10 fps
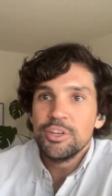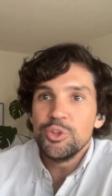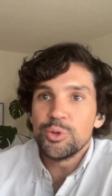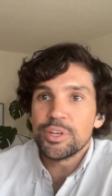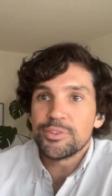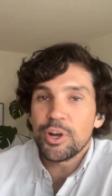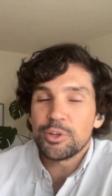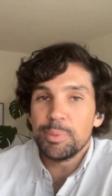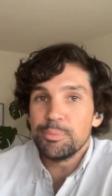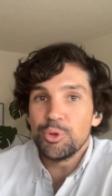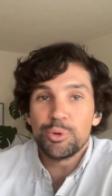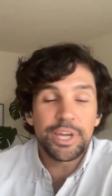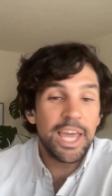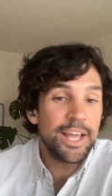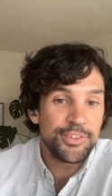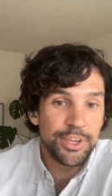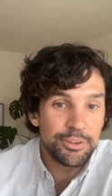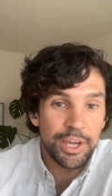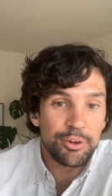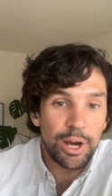You could talk to people who are canceling
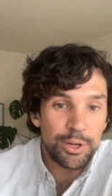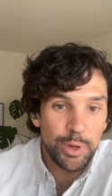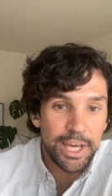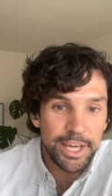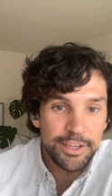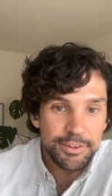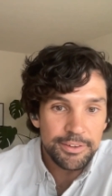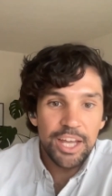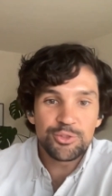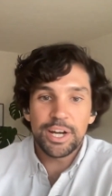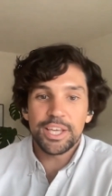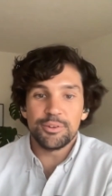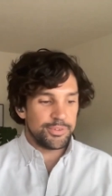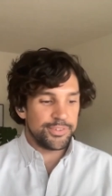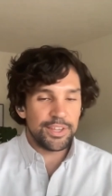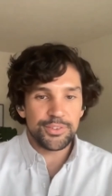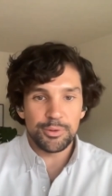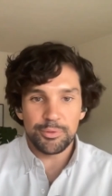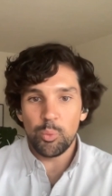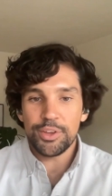like right away and try to get a sense
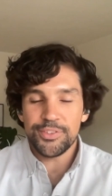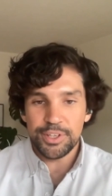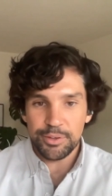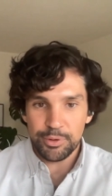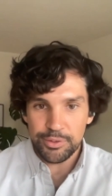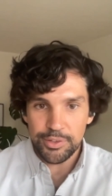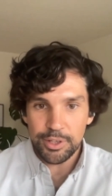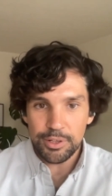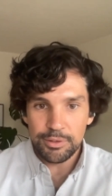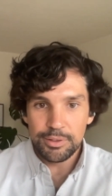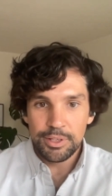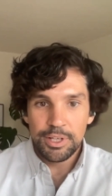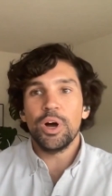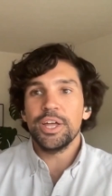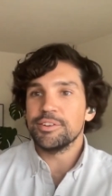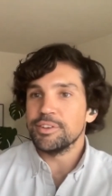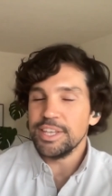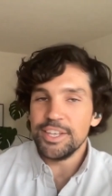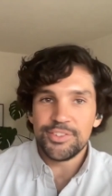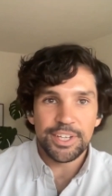of what's the difference here. One
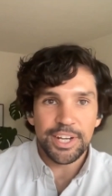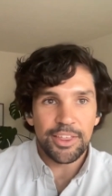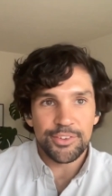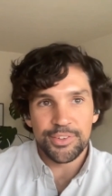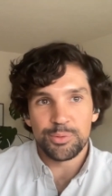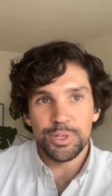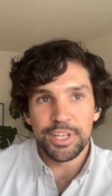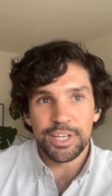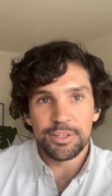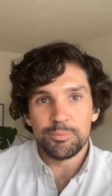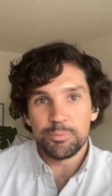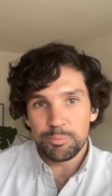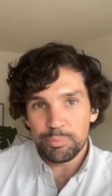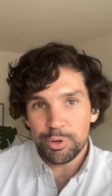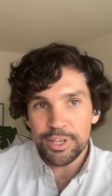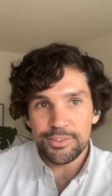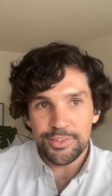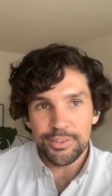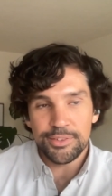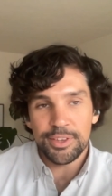easy analysis we did pretty
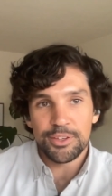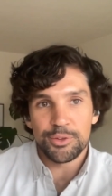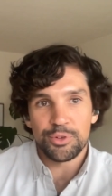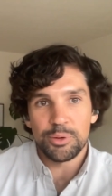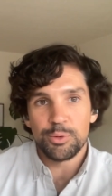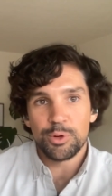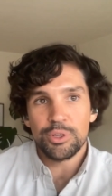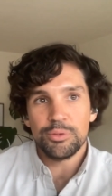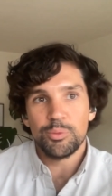consistently in the streaming world